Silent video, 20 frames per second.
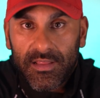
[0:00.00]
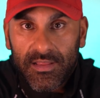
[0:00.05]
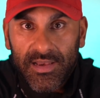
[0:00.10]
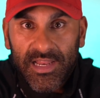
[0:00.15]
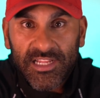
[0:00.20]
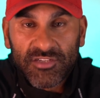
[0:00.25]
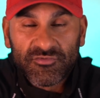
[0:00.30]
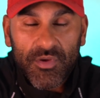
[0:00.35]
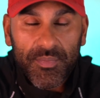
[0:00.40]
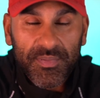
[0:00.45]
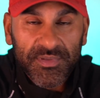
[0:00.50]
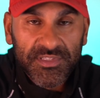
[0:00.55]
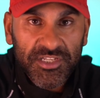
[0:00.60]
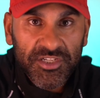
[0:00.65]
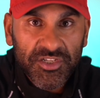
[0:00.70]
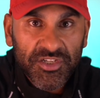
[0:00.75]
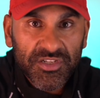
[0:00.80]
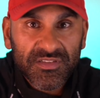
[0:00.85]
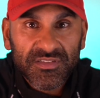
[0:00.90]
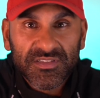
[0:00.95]
less
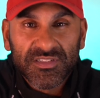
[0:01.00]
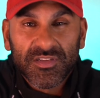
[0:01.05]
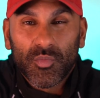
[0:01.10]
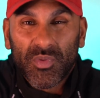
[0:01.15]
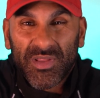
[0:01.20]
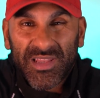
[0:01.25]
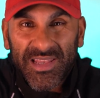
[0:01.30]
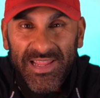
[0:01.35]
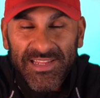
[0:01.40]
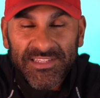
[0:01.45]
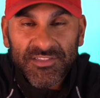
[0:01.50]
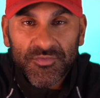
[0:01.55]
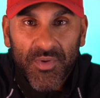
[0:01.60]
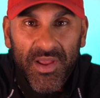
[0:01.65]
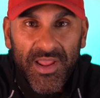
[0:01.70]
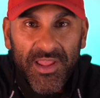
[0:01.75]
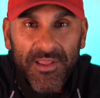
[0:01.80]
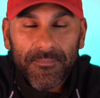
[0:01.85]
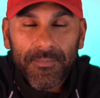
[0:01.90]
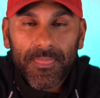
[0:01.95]
repetitions with less
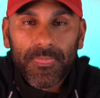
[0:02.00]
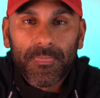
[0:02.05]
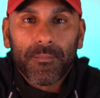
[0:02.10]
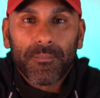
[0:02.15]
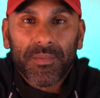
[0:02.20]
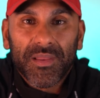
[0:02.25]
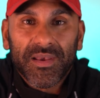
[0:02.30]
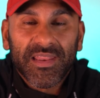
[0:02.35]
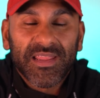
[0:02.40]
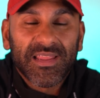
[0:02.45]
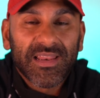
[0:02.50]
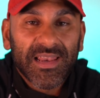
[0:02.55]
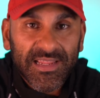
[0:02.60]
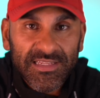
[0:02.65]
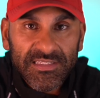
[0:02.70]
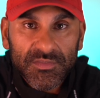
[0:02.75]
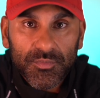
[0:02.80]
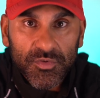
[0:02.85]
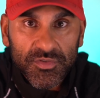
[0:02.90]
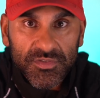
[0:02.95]
weight, building
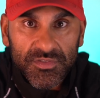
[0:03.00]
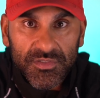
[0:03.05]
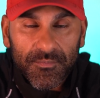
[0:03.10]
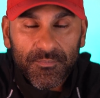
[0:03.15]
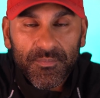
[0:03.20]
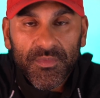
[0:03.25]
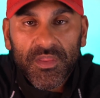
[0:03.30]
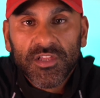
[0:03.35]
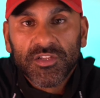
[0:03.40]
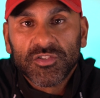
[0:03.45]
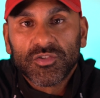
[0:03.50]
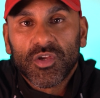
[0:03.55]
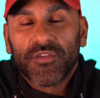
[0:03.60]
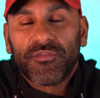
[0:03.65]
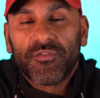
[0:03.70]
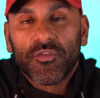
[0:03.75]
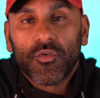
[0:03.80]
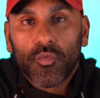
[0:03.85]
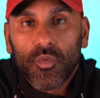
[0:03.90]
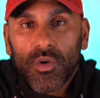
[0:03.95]
less muscle. So
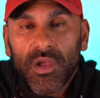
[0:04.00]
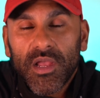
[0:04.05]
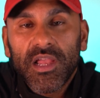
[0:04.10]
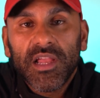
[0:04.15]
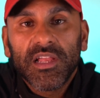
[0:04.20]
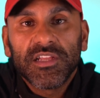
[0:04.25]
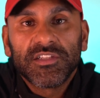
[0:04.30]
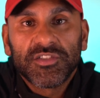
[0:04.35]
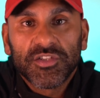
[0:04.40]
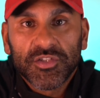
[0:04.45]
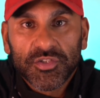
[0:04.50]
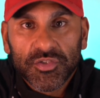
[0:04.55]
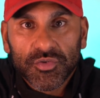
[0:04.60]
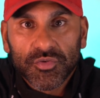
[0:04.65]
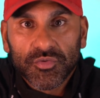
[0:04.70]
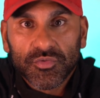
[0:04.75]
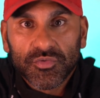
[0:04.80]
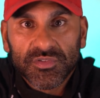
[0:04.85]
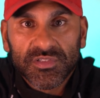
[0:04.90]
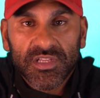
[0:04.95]
if you were to
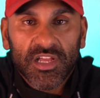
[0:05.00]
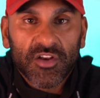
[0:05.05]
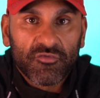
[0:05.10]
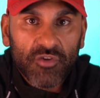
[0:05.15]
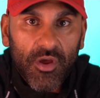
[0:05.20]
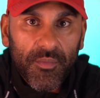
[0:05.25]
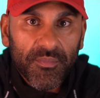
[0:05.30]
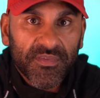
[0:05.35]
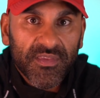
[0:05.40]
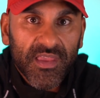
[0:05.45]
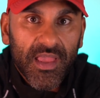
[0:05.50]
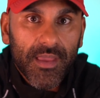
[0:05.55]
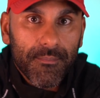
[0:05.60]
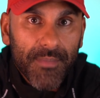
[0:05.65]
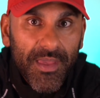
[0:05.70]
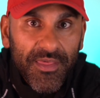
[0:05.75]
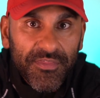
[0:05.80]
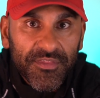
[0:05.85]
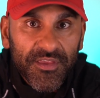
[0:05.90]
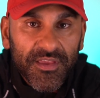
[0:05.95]
use a drop set
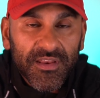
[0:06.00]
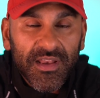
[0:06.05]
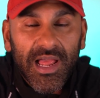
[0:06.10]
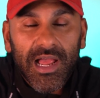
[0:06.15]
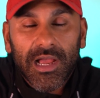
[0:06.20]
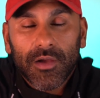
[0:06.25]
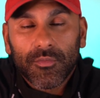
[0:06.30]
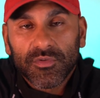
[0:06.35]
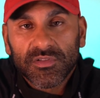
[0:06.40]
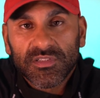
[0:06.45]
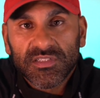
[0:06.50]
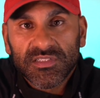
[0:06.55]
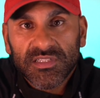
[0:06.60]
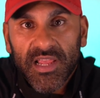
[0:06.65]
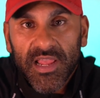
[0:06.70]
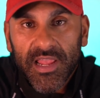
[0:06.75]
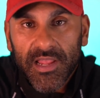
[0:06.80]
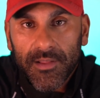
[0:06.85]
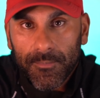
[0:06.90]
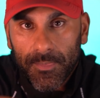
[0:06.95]
method, I would
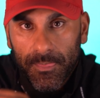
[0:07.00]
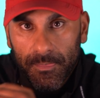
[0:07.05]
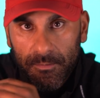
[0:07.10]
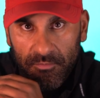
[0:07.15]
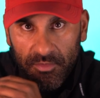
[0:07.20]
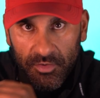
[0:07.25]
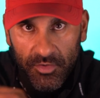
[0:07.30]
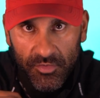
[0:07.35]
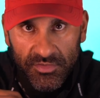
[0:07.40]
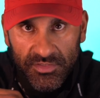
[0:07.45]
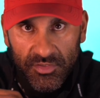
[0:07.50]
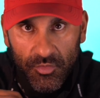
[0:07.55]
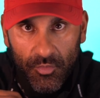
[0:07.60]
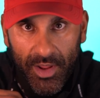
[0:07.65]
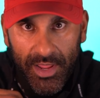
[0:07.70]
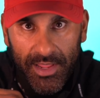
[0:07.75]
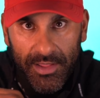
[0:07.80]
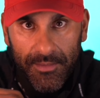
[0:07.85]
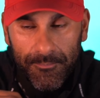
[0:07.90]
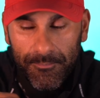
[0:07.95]
say reduce the
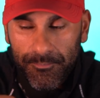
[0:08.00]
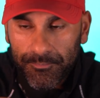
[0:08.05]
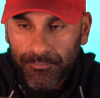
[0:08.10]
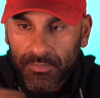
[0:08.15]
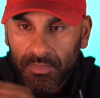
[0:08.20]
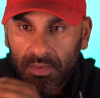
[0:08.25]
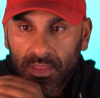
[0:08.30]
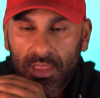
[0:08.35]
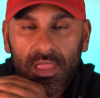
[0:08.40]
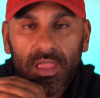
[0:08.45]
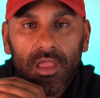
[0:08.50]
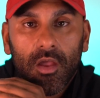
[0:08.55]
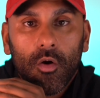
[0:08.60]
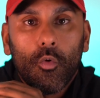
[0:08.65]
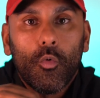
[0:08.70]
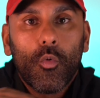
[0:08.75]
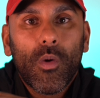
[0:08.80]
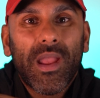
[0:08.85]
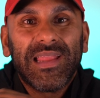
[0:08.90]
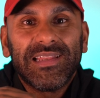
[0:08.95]
weight,
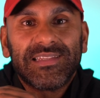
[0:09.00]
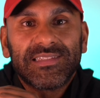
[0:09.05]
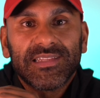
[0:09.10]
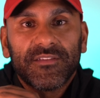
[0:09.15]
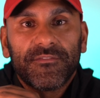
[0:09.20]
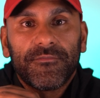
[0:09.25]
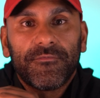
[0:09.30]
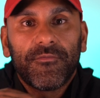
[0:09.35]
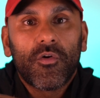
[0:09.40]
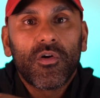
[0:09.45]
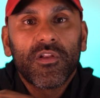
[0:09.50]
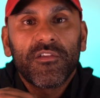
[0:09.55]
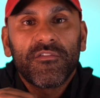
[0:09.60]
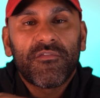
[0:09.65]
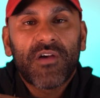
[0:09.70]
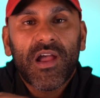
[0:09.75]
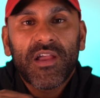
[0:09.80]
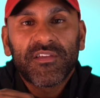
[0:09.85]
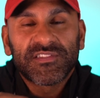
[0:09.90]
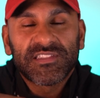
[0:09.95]
wait
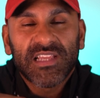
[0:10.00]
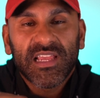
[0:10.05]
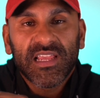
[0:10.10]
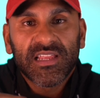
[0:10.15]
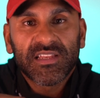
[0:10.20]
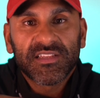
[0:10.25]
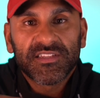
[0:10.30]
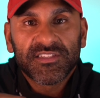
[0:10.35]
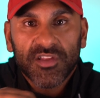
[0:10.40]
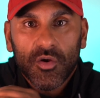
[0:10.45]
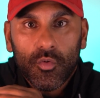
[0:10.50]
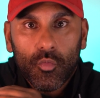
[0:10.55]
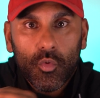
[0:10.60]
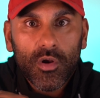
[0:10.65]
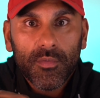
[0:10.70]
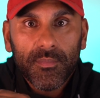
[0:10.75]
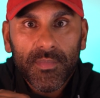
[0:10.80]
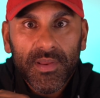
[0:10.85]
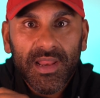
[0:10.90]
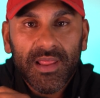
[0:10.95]
45 seconds to
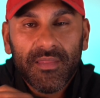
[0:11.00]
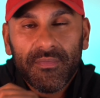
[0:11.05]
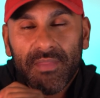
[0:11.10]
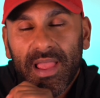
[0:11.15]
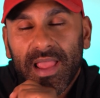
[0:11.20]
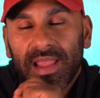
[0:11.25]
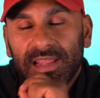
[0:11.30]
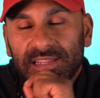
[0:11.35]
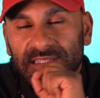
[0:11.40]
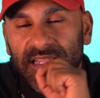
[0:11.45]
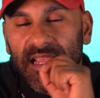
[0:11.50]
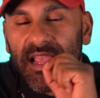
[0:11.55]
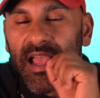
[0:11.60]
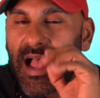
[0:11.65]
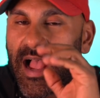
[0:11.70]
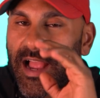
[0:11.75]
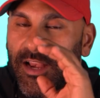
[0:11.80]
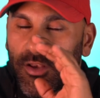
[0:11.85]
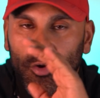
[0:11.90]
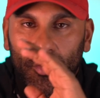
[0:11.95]
1 minute. That is,
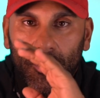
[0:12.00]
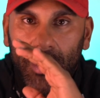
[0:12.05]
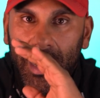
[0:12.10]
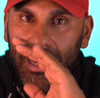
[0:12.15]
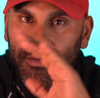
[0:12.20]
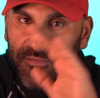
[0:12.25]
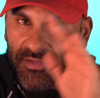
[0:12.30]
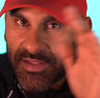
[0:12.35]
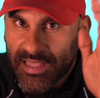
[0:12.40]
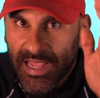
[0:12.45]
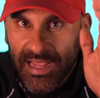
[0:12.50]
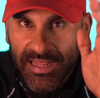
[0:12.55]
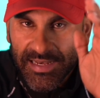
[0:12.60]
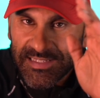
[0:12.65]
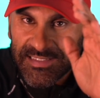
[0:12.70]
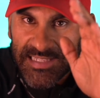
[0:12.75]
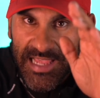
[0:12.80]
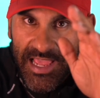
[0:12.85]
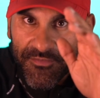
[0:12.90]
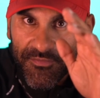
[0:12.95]
I don't advocate
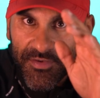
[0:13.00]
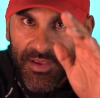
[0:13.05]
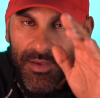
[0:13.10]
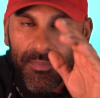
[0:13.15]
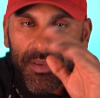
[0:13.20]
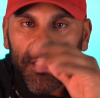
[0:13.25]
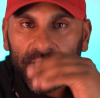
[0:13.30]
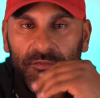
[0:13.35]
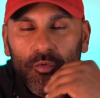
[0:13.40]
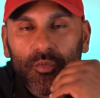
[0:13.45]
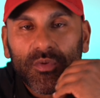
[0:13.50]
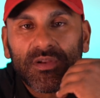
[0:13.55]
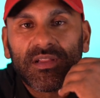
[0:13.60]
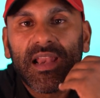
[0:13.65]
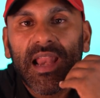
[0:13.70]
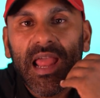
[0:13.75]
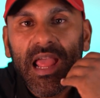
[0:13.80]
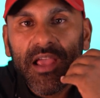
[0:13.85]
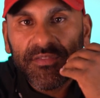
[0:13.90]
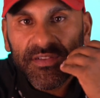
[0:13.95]
this ever, but if you were
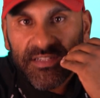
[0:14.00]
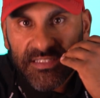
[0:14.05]
going to ever